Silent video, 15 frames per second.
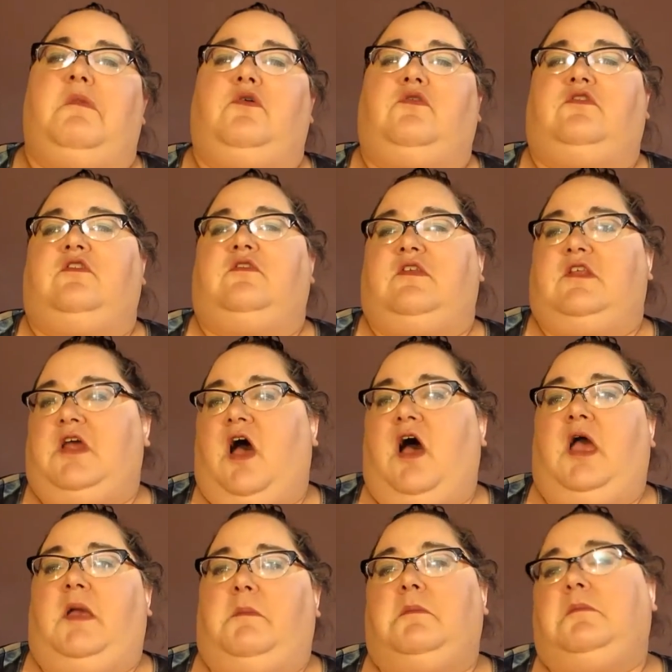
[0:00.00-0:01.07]
most of the
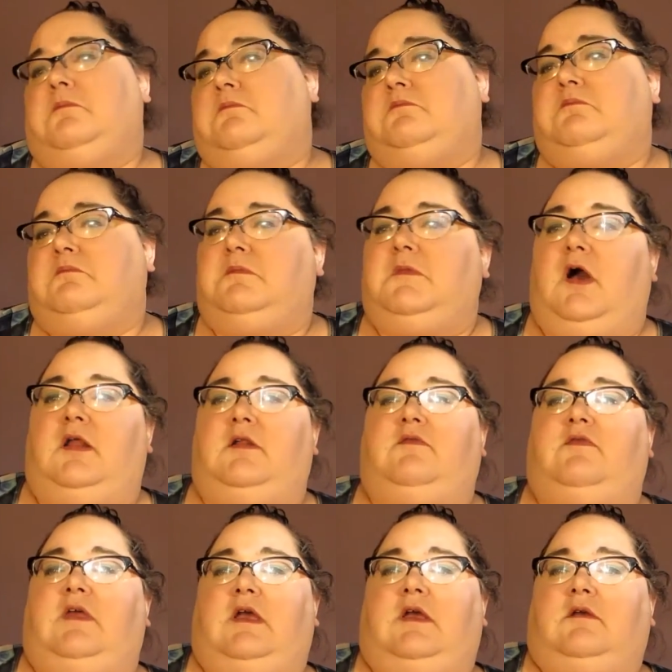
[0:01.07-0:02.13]
time, kind of
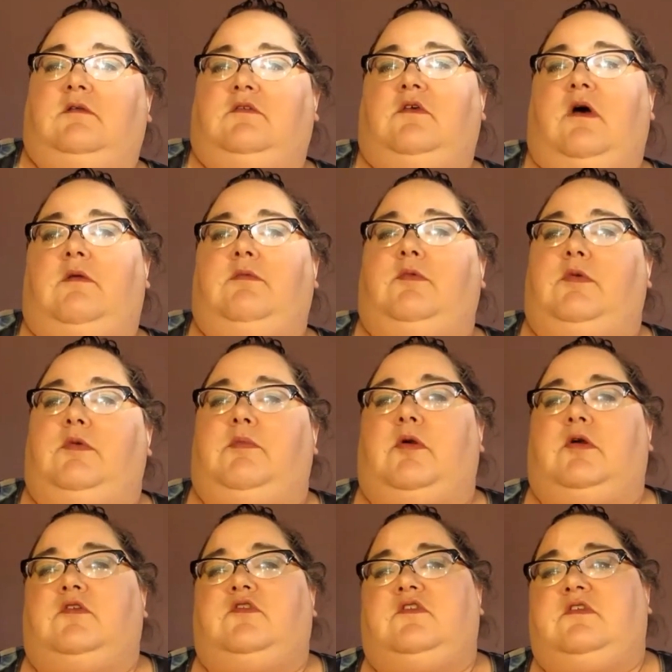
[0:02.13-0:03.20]
thing. So I will
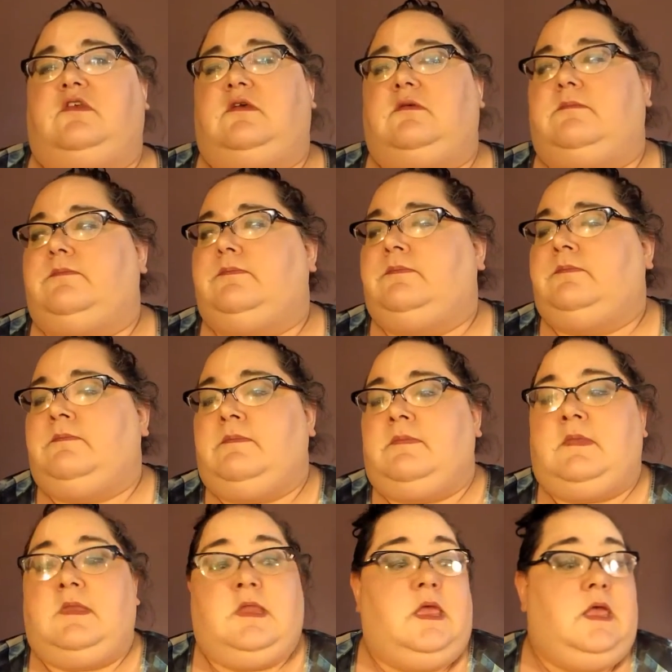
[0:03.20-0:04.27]
repurchase it.
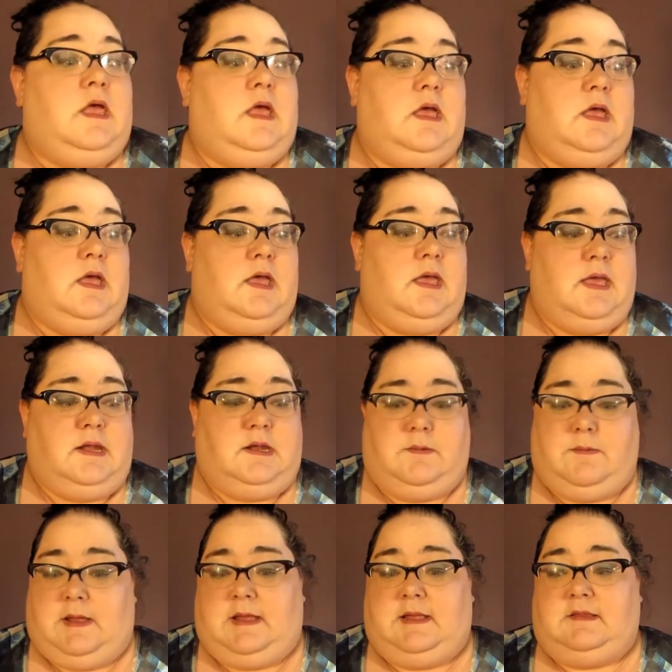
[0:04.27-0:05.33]

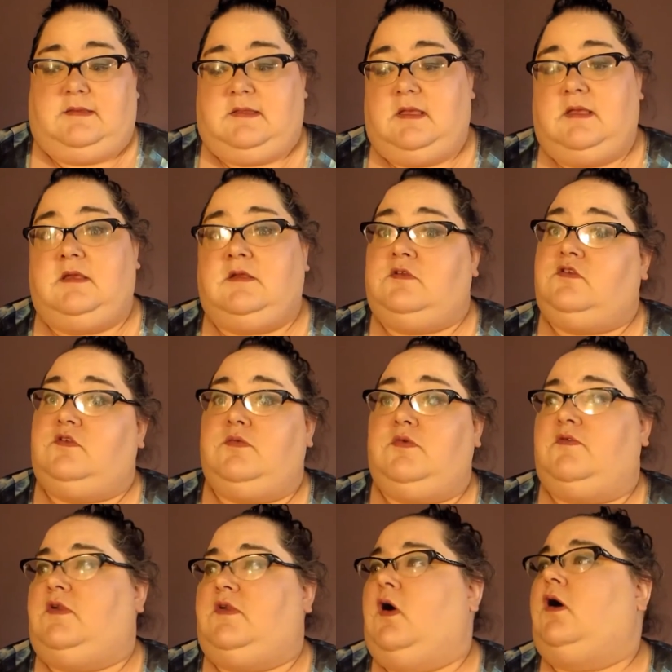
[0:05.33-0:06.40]
Anyways, to
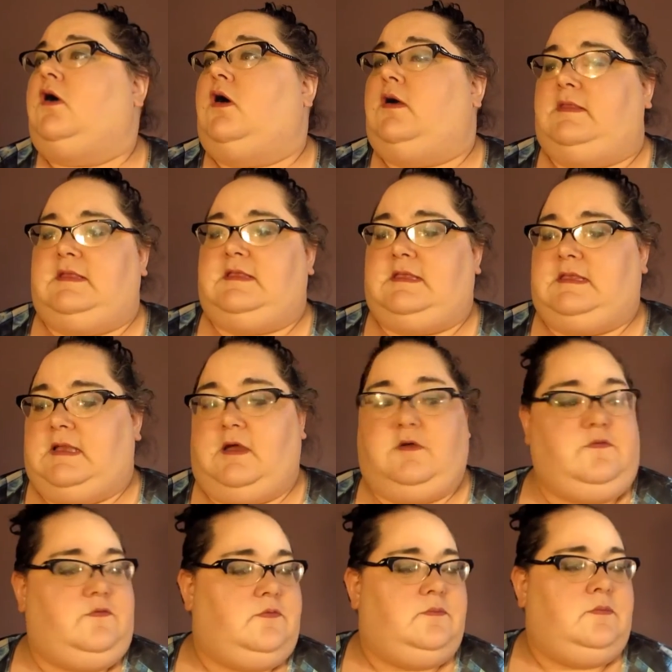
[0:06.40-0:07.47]
move along on this
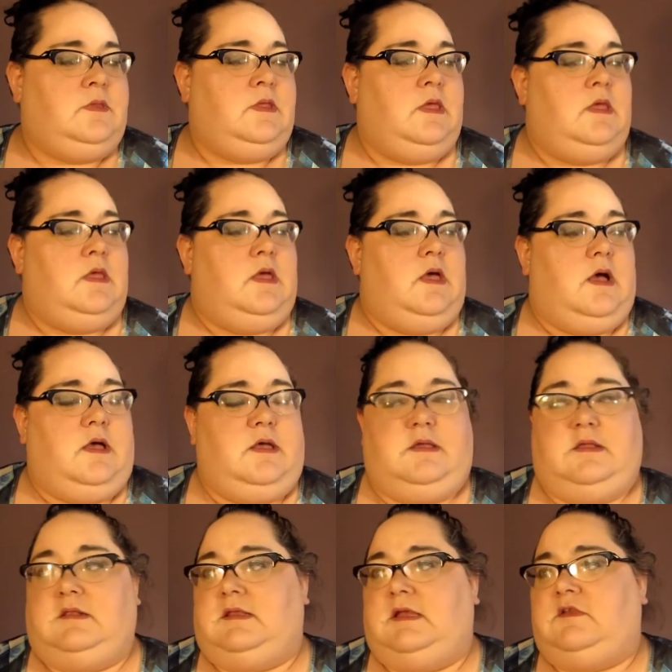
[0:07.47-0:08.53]
stuff,
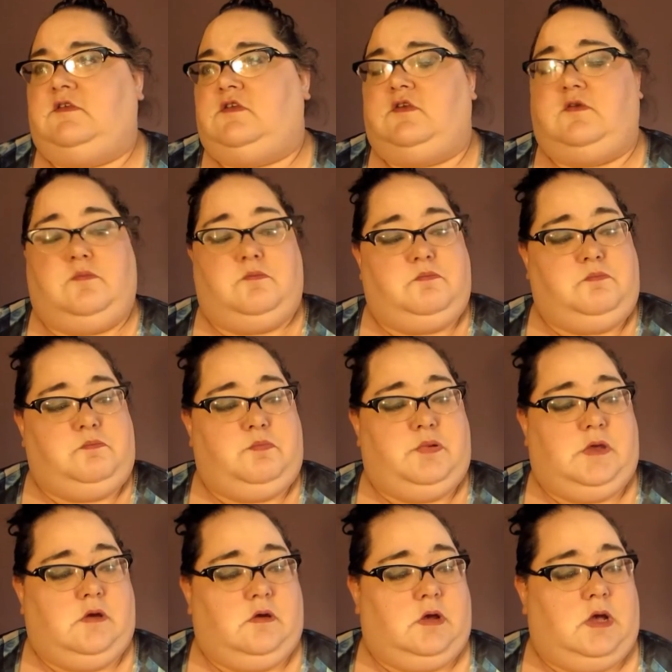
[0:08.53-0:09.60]
I like to do
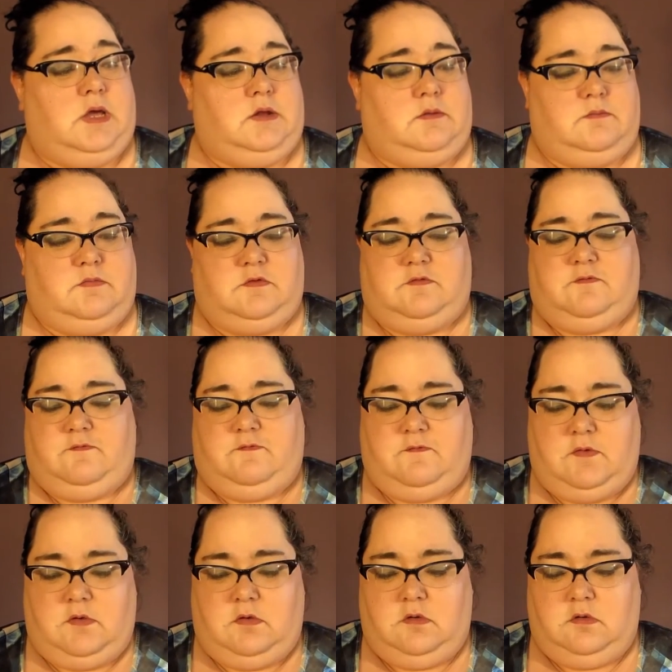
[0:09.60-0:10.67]
bigger items
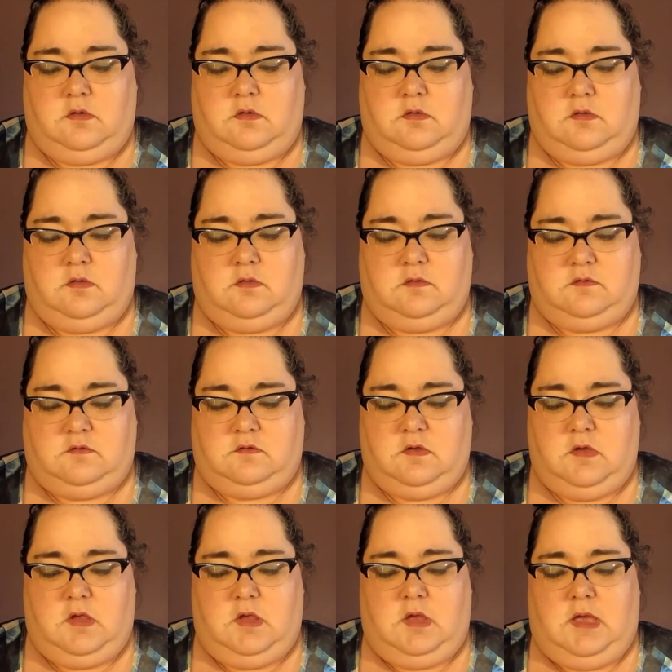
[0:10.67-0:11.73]
first.
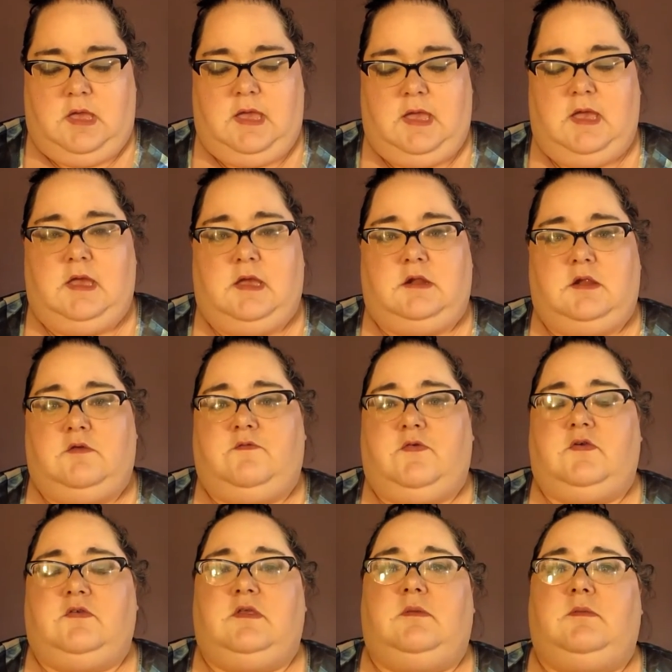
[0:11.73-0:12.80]
And
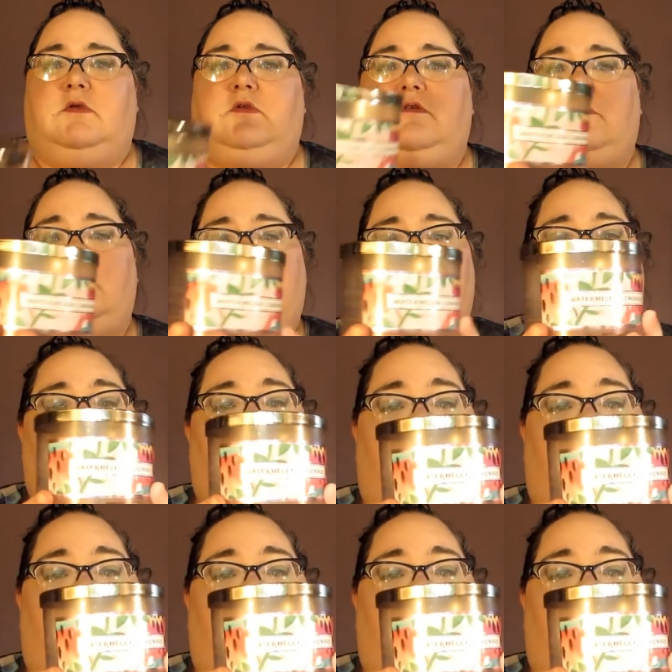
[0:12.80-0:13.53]
first thing I'm going to do is the